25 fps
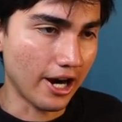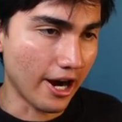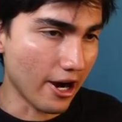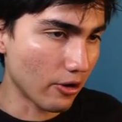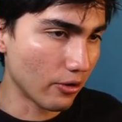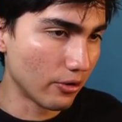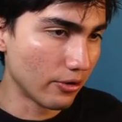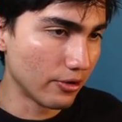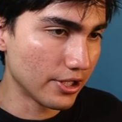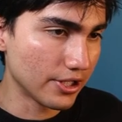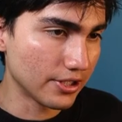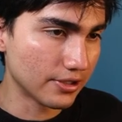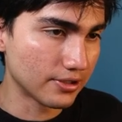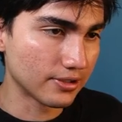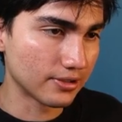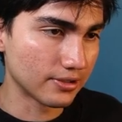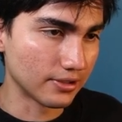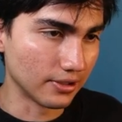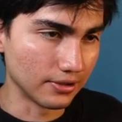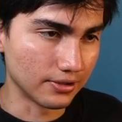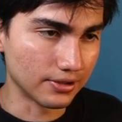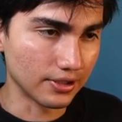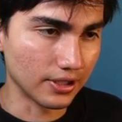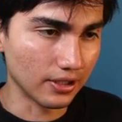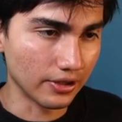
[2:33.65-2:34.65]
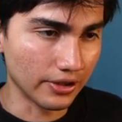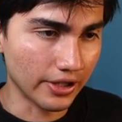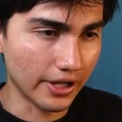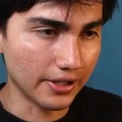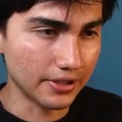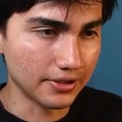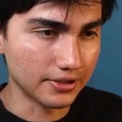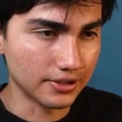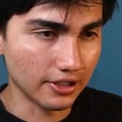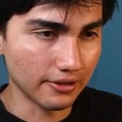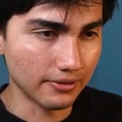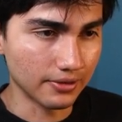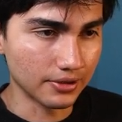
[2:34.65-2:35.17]
I already can tell
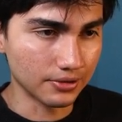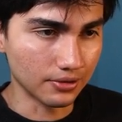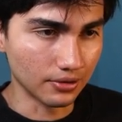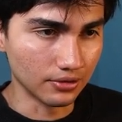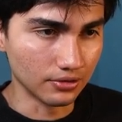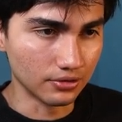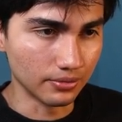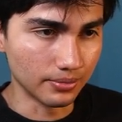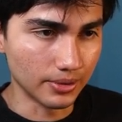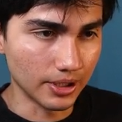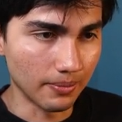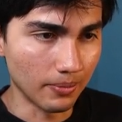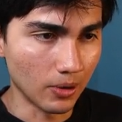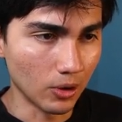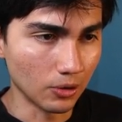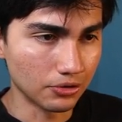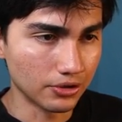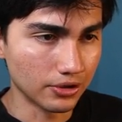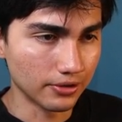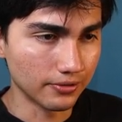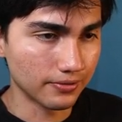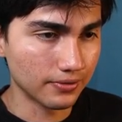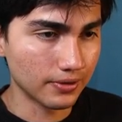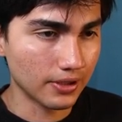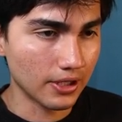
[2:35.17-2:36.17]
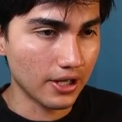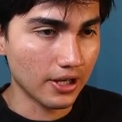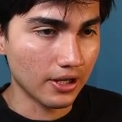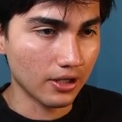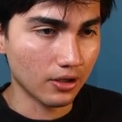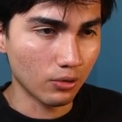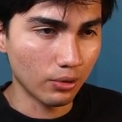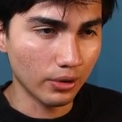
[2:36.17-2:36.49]
97 is going to be a motive.